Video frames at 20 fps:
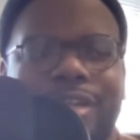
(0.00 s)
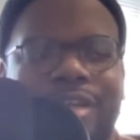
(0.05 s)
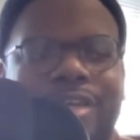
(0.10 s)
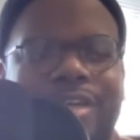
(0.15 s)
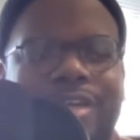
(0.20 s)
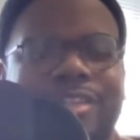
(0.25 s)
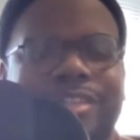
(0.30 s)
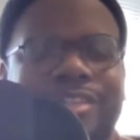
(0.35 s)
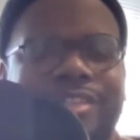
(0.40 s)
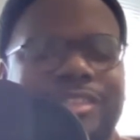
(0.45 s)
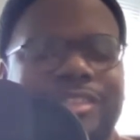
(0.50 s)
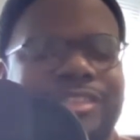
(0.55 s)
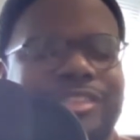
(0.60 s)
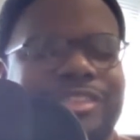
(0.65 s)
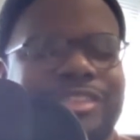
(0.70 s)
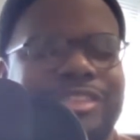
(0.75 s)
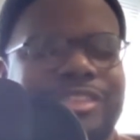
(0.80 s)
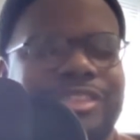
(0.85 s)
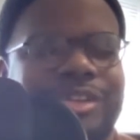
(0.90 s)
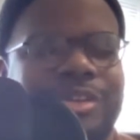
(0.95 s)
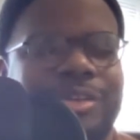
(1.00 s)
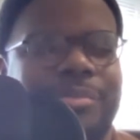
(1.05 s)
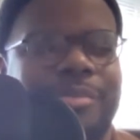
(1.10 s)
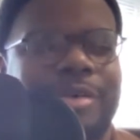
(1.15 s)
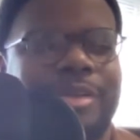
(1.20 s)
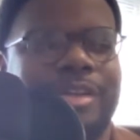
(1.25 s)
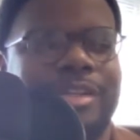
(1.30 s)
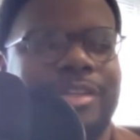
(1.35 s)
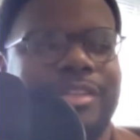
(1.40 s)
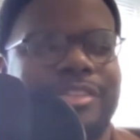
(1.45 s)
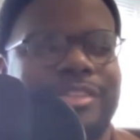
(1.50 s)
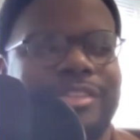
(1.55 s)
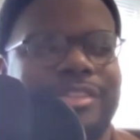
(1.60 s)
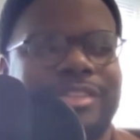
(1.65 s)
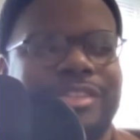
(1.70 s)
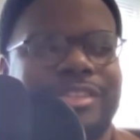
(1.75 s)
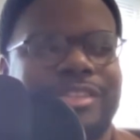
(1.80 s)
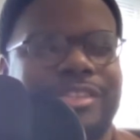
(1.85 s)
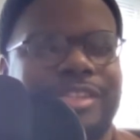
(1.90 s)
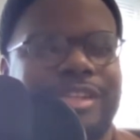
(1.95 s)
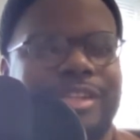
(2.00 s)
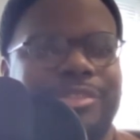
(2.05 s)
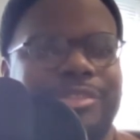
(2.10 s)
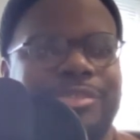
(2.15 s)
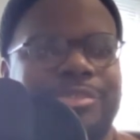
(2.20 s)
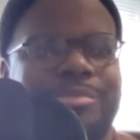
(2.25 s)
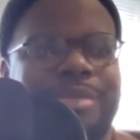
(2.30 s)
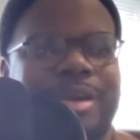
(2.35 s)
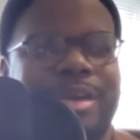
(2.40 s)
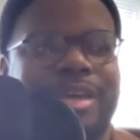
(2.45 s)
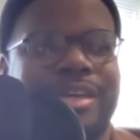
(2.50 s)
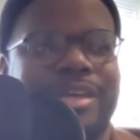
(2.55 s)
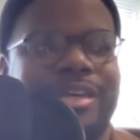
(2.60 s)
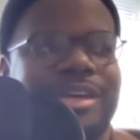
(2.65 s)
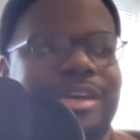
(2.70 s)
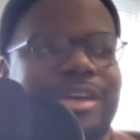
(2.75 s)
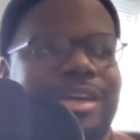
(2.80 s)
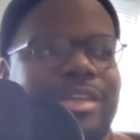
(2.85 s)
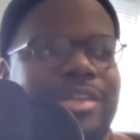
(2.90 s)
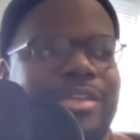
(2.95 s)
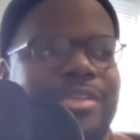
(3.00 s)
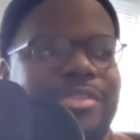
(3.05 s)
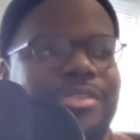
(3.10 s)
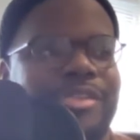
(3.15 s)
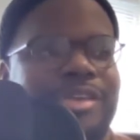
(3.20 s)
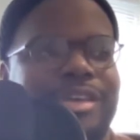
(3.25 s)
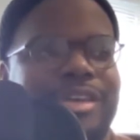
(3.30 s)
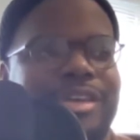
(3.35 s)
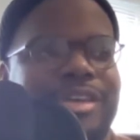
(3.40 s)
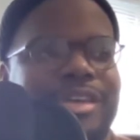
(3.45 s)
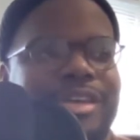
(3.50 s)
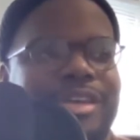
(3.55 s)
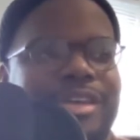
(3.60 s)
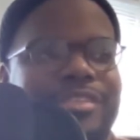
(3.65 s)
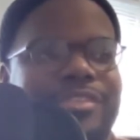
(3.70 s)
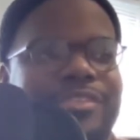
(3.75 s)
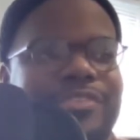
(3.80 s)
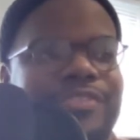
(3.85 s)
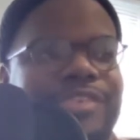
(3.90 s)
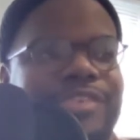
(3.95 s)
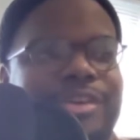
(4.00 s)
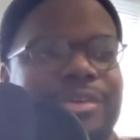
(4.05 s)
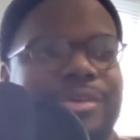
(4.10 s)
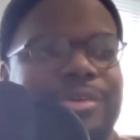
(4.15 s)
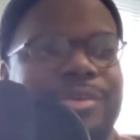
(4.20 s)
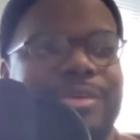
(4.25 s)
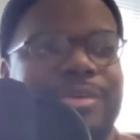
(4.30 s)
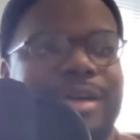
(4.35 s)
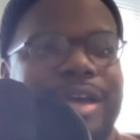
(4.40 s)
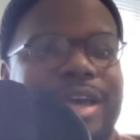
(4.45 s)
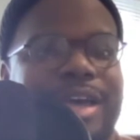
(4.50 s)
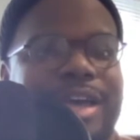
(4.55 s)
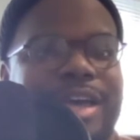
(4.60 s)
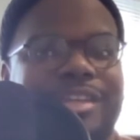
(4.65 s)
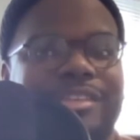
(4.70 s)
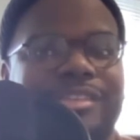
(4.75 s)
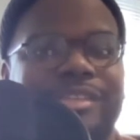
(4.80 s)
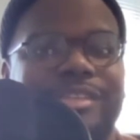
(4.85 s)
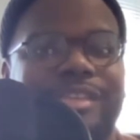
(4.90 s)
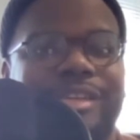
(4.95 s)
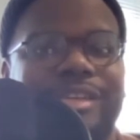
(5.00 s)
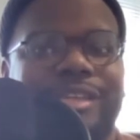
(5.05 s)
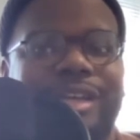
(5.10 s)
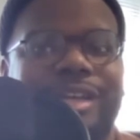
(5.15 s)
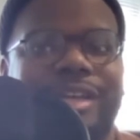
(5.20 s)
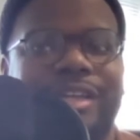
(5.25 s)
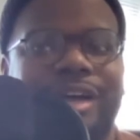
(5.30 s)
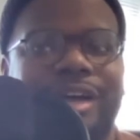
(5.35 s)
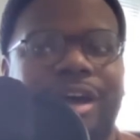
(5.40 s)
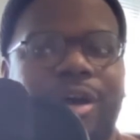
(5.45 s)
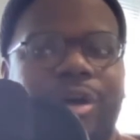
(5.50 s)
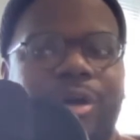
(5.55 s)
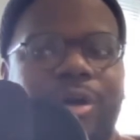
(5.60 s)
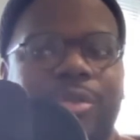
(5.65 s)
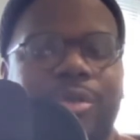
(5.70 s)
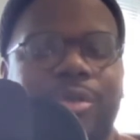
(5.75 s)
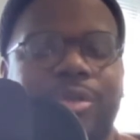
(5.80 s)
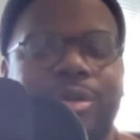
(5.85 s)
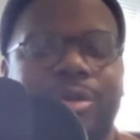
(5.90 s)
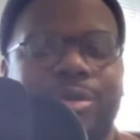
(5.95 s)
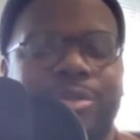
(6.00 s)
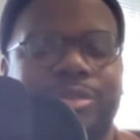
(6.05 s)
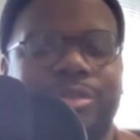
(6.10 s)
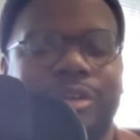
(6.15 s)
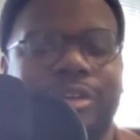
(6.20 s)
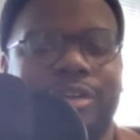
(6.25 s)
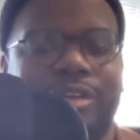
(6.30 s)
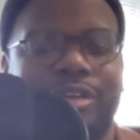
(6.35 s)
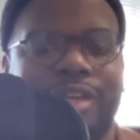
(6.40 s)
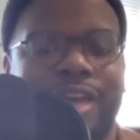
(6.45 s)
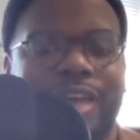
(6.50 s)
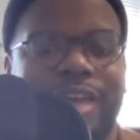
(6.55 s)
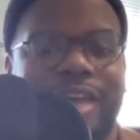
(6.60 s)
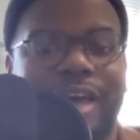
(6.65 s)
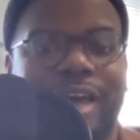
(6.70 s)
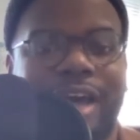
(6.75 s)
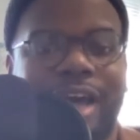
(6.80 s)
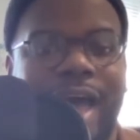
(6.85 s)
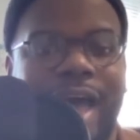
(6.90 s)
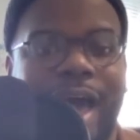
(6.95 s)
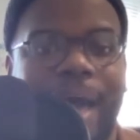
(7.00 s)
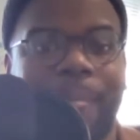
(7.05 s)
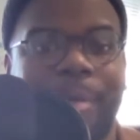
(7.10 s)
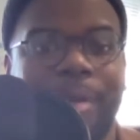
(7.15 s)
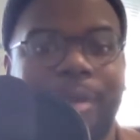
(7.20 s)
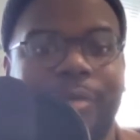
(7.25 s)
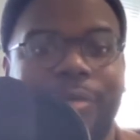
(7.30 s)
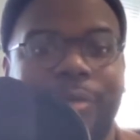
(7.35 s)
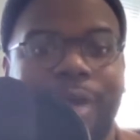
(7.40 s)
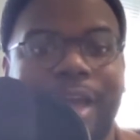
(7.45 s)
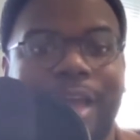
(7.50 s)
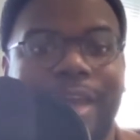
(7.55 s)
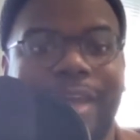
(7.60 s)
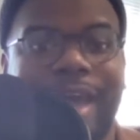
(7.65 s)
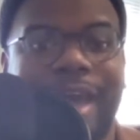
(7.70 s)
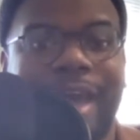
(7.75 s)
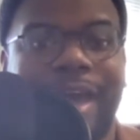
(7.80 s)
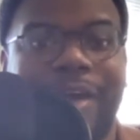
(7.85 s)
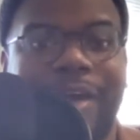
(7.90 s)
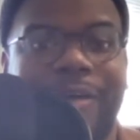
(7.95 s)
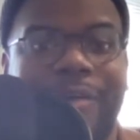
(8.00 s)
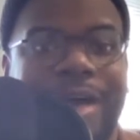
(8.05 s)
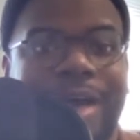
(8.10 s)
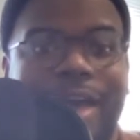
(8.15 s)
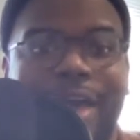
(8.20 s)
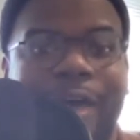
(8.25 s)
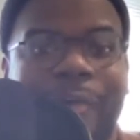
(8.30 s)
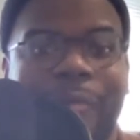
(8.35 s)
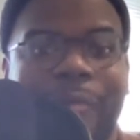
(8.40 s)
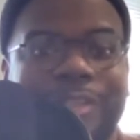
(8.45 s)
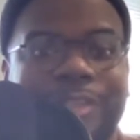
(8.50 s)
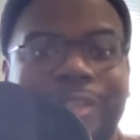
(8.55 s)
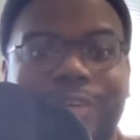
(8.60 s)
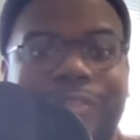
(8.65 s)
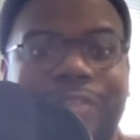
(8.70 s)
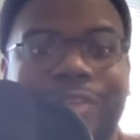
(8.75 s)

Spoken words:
because it's just so many decisions that you make, think, and feel. And it's to think like all of those are like happening right now. And whichever